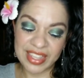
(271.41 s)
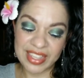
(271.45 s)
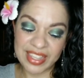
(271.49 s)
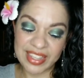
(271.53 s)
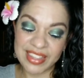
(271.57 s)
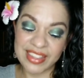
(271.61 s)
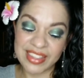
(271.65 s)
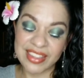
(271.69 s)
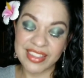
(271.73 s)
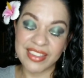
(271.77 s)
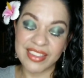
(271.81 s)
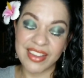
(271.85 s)

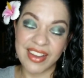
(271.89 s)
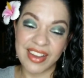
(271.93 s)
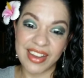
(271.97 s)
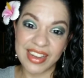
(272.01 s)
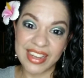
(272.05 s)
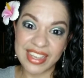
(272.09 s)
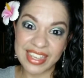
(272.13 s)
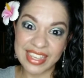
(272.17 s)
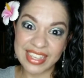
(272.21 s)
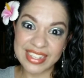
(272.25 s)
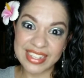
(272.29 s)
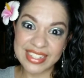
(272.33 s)

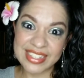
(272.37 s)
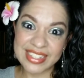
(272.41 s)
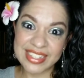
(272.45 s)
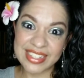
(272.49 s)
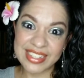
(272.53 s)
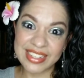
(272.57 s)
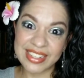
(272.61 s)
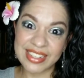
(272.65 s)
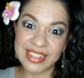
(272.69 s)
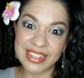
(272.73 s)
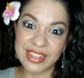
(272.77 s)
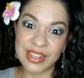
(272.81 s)
locket
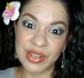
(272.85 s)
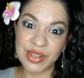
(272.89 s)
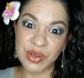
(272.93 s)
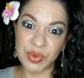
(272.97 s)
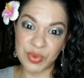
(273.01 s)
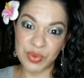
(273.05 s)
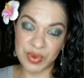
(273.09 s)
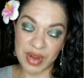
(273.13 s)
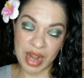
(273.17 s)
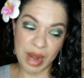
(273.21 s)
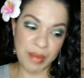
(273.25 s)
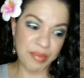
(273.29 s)

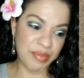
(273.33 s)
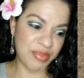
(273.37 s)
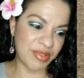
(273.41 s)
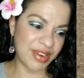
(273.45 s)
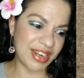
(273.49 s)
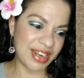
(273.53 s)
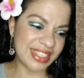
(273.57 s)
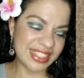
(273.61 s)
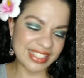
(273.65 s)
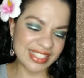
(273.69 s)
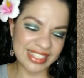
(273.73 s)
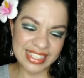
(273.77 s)
wrap
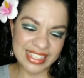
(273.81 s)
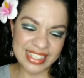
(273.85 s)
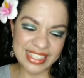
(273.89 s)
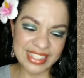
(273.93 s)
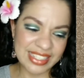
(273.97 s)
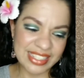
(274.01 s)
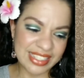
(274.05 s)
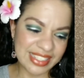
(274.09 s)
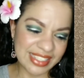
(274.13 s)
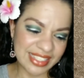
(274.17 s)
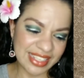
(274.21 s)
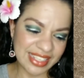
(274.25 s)
bracelets.